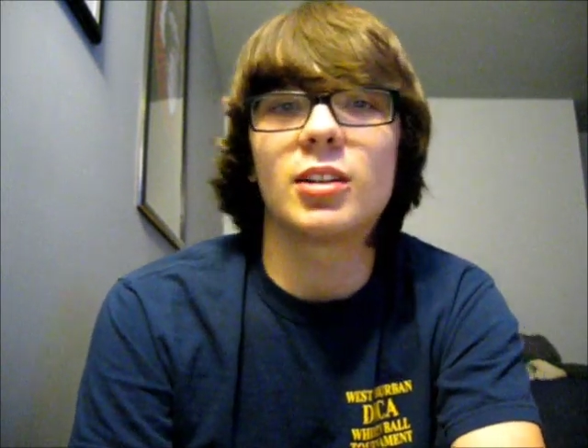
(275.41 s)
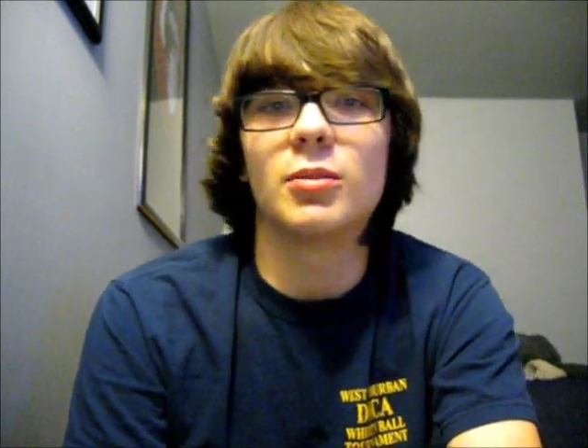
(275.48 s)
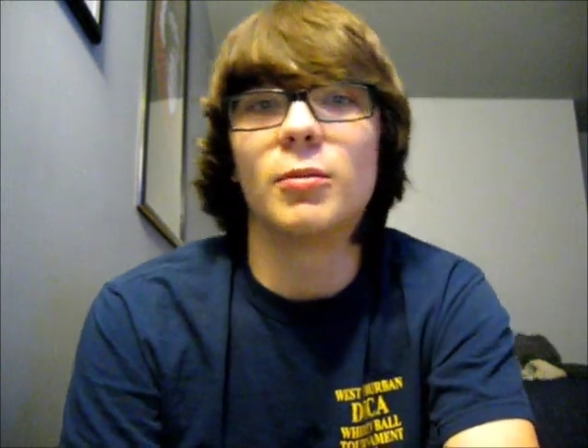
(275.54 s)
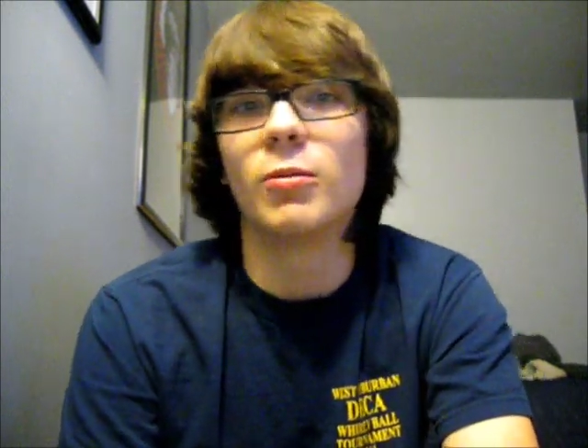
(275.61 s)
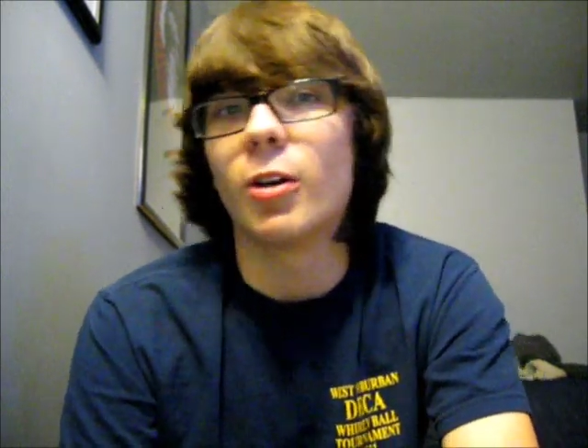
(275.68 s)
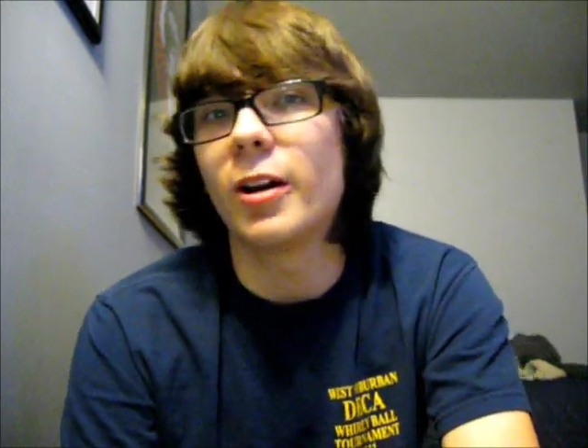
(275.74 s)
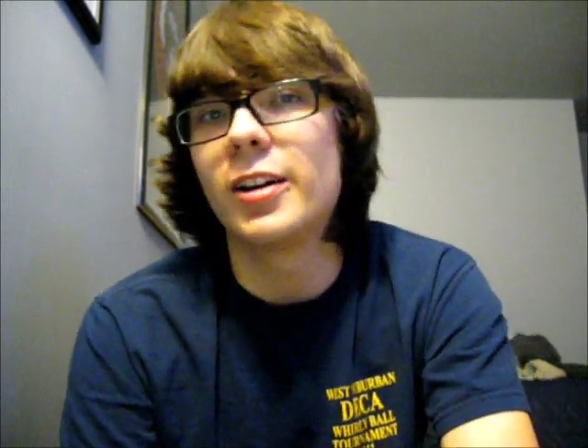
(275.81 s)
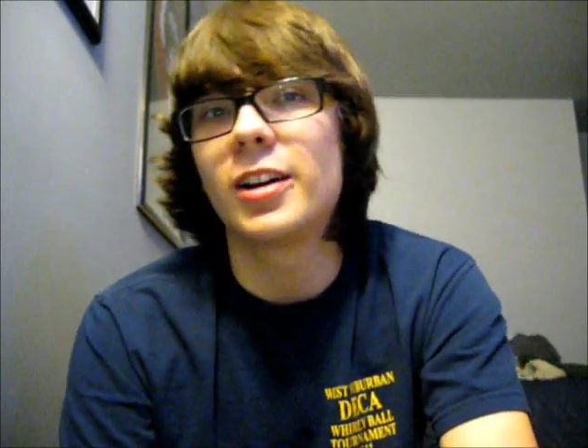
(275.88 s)
or
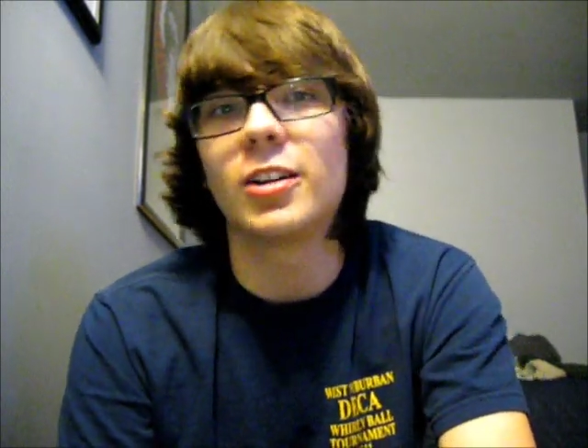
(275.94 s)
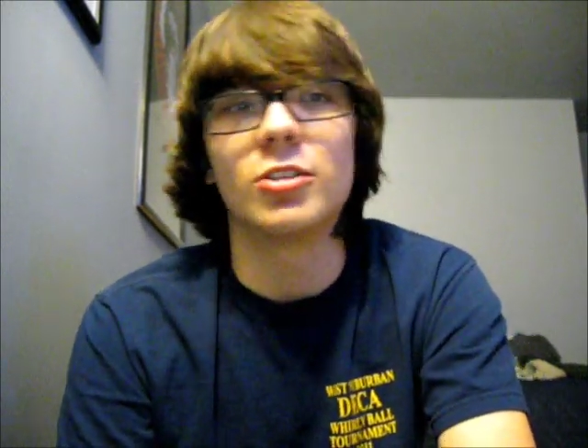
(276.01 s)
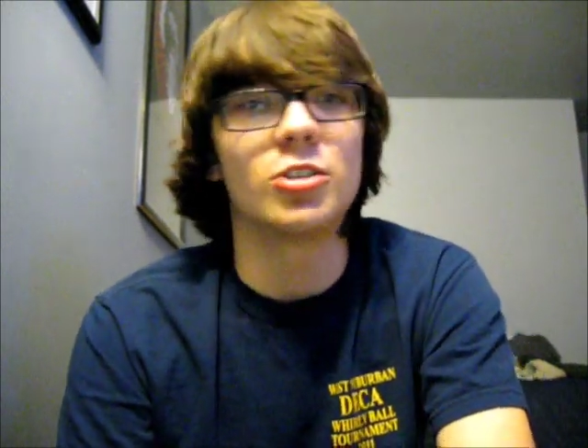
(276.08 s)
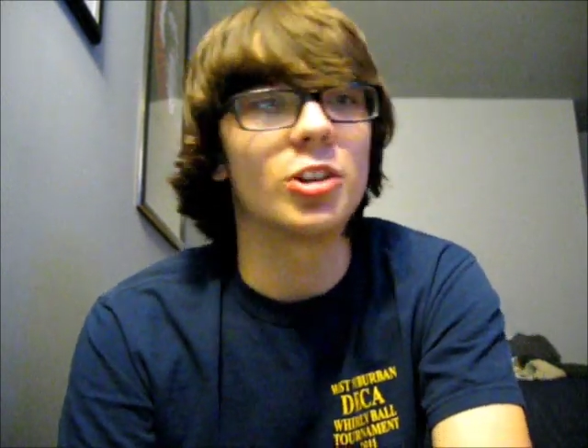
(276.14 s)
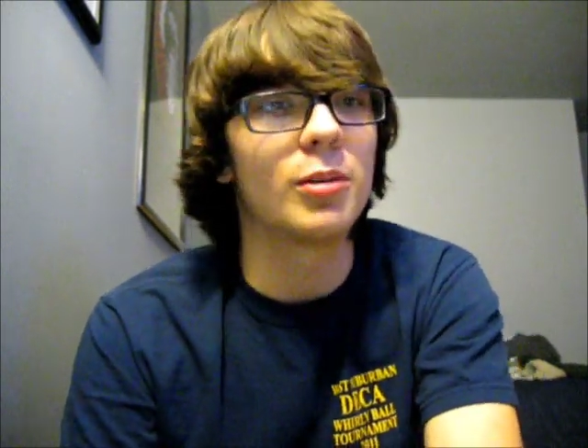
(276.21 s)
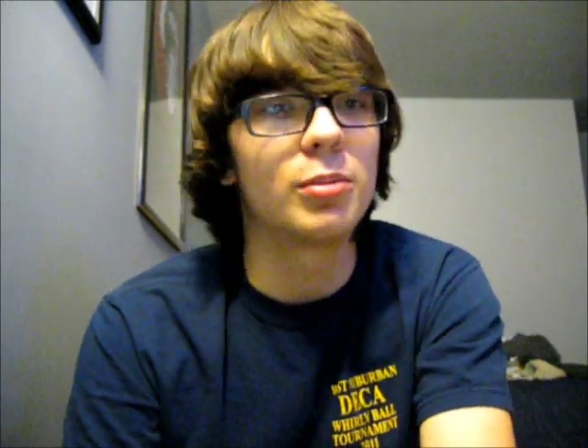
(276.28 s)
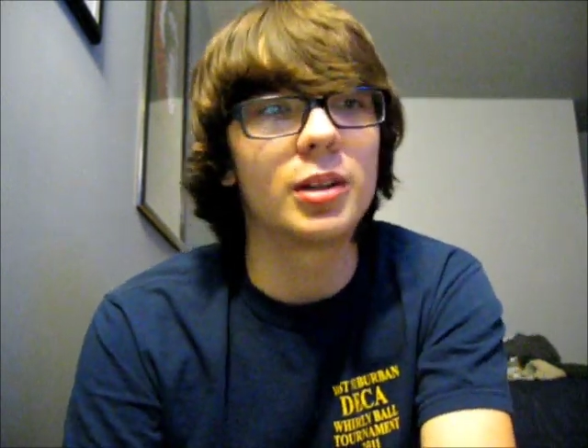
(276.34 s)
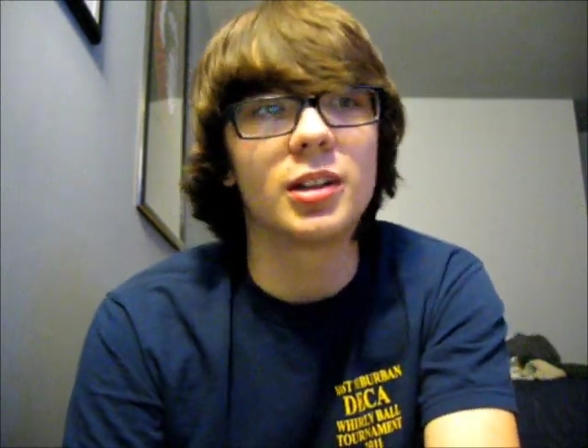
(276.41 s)
running, or
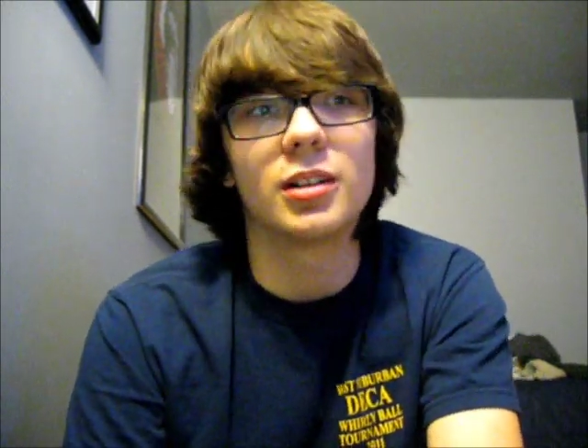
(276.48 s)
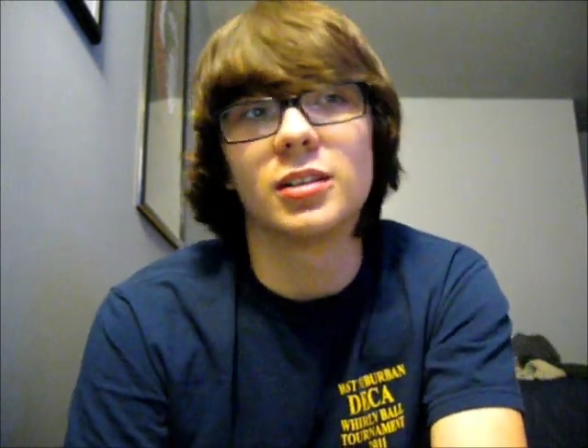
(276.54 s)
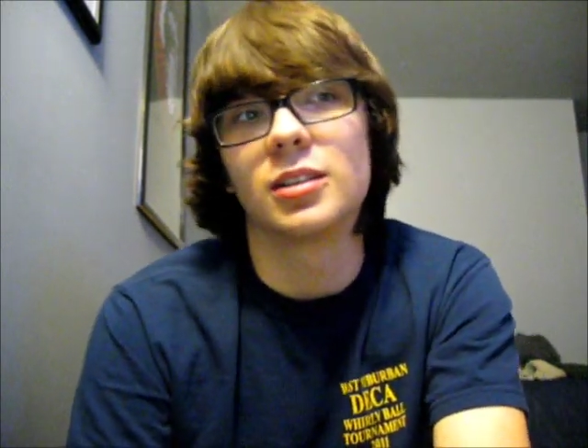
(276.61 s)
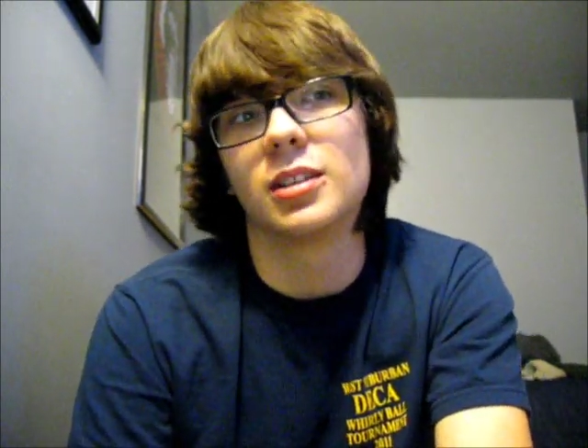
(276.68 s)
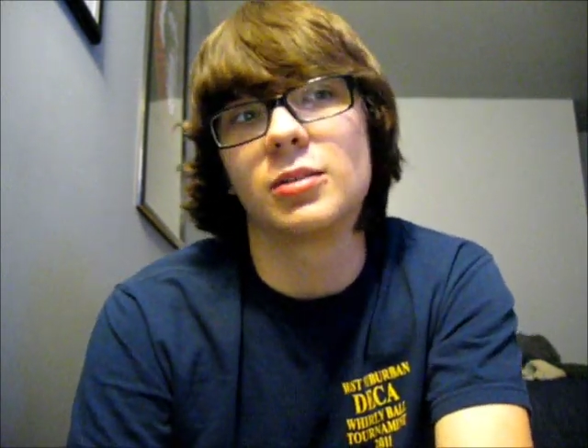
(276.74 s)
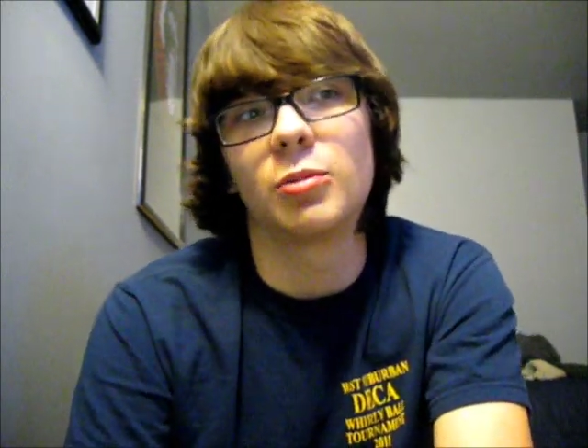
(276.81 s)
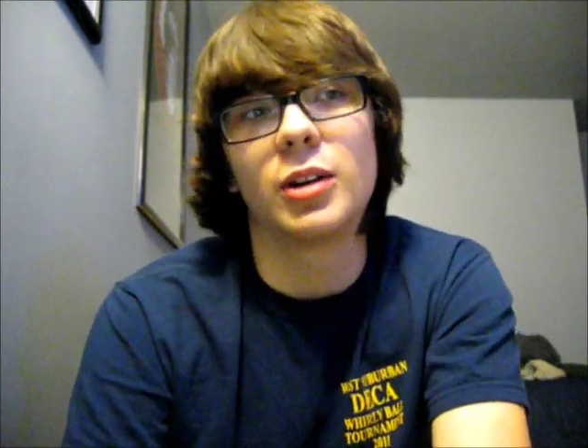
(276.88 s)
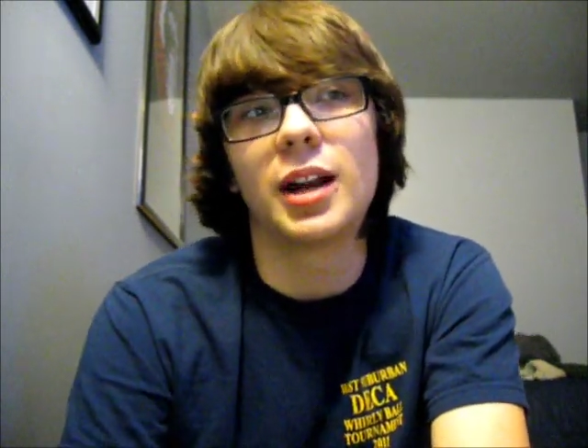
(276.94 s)
jumping, or
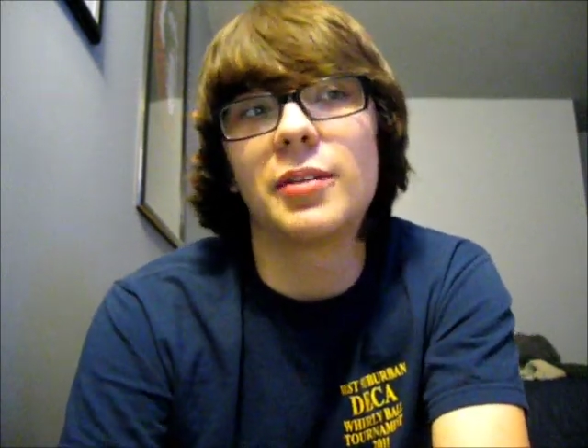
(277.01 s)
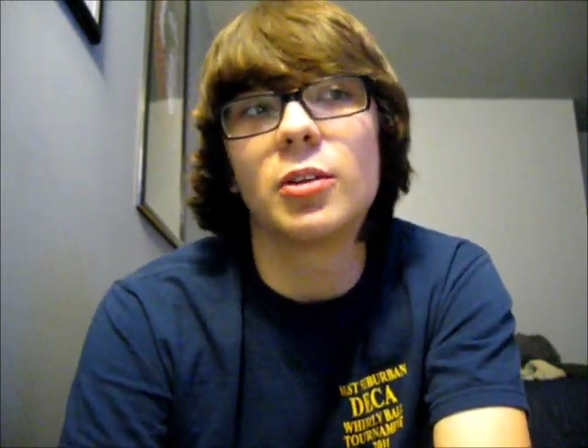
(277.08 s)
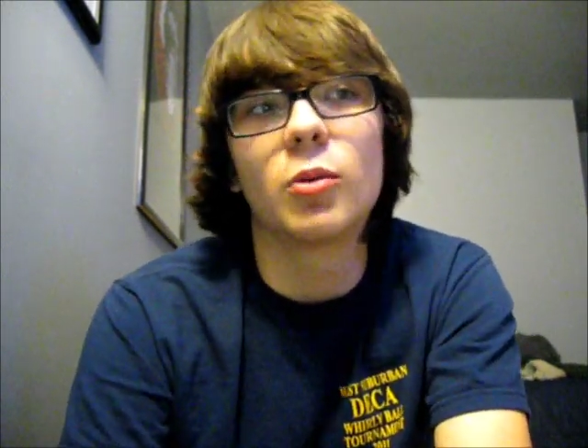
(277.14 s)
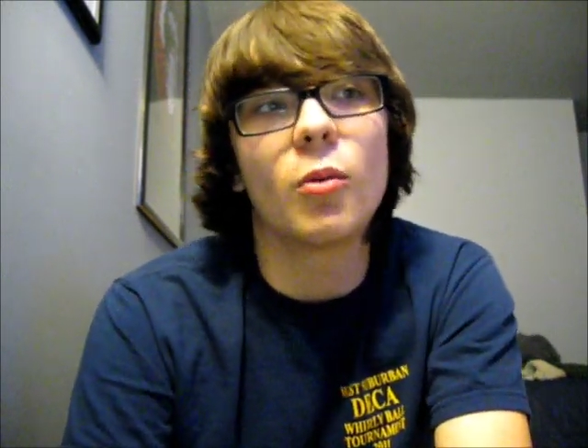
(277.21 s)
just whatever,